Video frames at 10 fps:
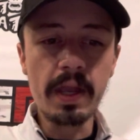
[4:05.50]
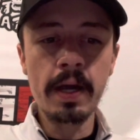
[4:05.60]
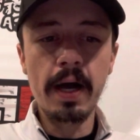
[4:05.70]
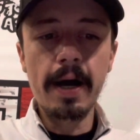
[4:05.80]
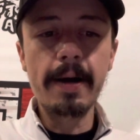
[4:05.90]

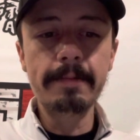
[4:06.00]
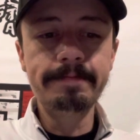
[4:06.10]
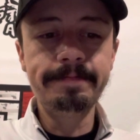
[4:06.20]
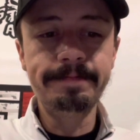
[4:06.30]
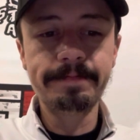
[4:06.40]

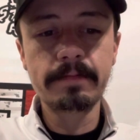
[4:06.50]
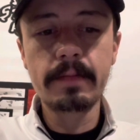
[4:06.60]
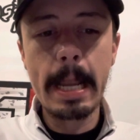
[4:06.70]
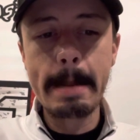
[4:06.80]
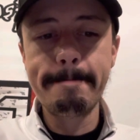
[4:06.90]
Um,
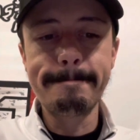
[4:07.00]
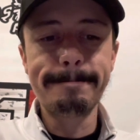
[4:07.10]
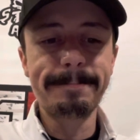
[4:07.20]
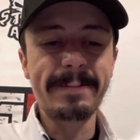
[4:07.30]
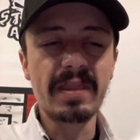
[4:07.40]

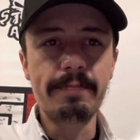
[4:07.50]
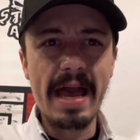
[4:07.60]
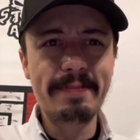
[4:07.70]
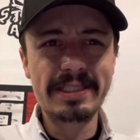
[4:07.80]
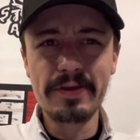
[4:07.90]

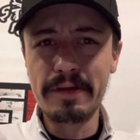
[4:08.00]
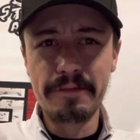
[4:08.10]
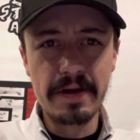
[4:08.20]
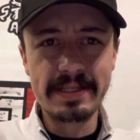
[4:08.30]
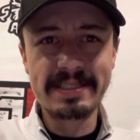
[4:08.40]
Miami's looking
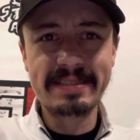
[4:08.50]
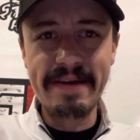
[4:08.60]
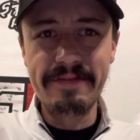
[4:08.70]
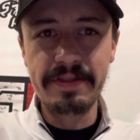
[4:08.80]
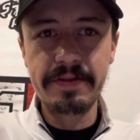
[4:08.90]
for its
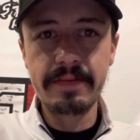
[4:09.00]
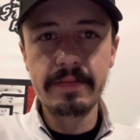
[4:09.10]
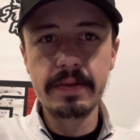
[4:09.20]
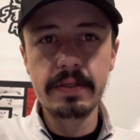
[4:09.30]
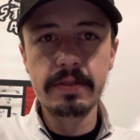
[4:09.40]
seventh
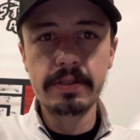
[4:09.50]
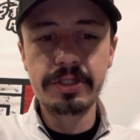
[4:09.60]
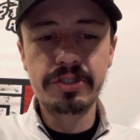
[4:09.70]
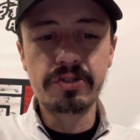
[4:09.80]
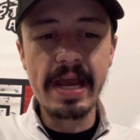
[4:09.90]

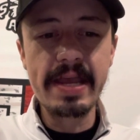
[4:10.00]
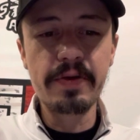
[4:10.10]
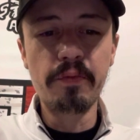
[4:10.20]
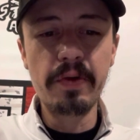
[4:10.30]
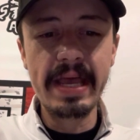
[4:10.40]

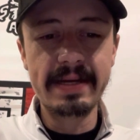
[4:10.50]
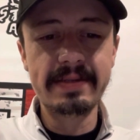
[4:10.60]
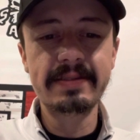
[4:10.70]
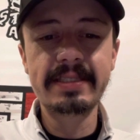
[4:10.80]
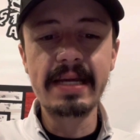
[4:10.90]
straight win
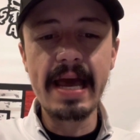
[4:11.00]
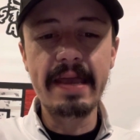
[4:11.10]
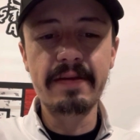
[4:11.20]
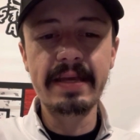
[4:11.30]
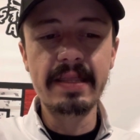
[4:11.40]
tonight
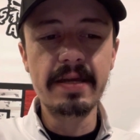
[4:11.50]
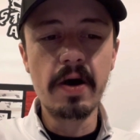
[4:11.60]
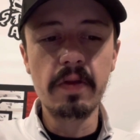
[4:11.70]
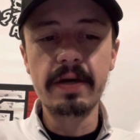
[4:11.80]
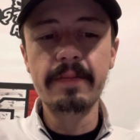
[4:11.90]
in the
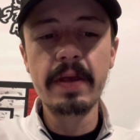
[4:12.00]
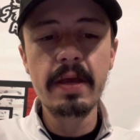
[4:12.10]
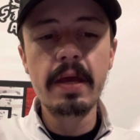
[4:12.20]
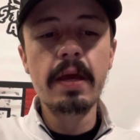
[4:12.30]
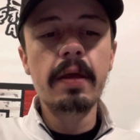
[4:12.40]
NOLA.
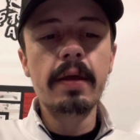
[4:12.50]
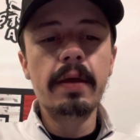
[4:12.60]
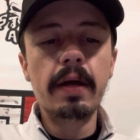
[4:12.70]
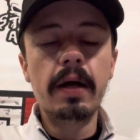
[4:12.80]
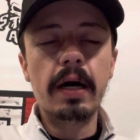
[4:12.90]

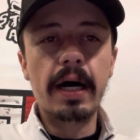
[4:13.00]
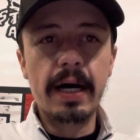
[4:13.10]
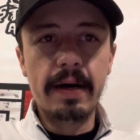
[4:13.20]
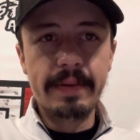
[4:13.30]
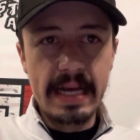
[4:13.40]

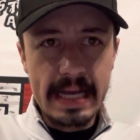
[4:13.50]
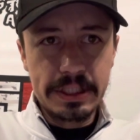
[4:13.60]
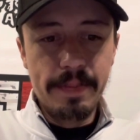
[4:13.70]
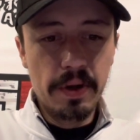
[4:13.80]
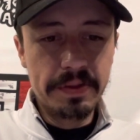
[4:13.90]
Um, and
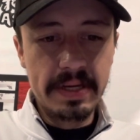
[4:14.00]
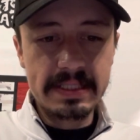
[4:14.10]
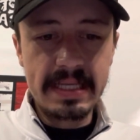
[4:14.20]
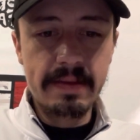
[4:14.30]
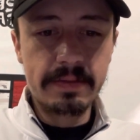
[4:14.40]
actually, both of
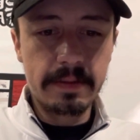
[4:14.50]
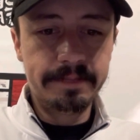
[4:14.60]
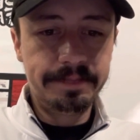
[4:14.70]
these teams